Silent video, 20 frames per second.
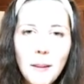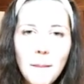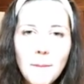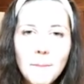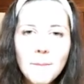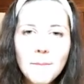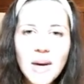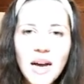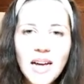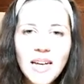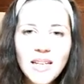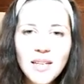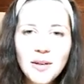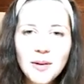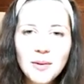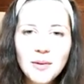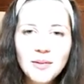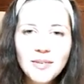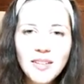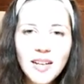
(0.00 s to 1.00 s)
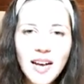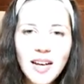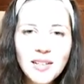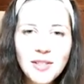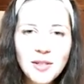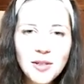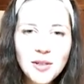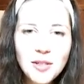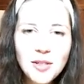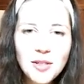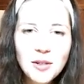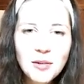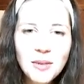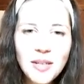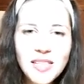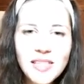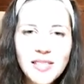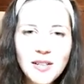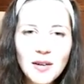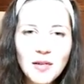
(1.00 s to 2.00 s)
Marion, I took 2
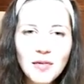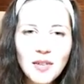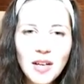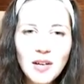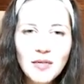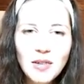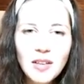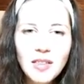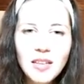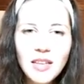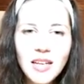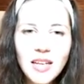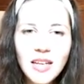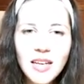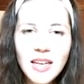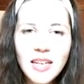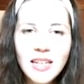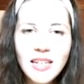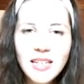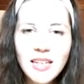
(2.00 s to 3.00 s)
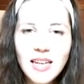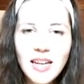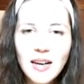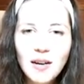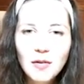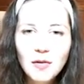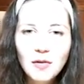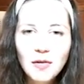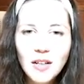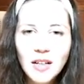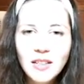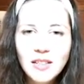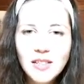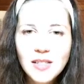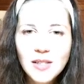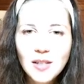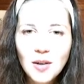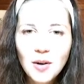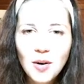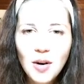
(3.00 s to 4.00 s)
weeks off everything and it now felt
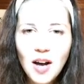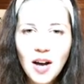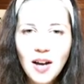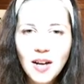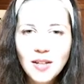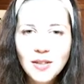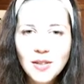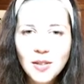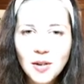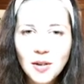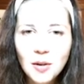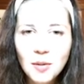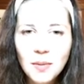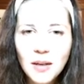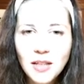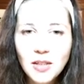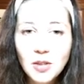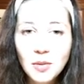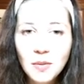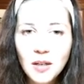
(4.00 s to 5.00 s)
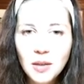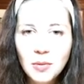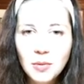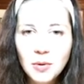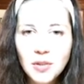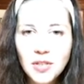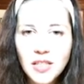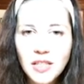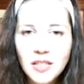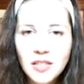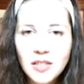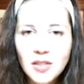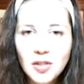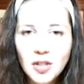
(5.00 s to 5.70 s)
so hard to go back to my routines.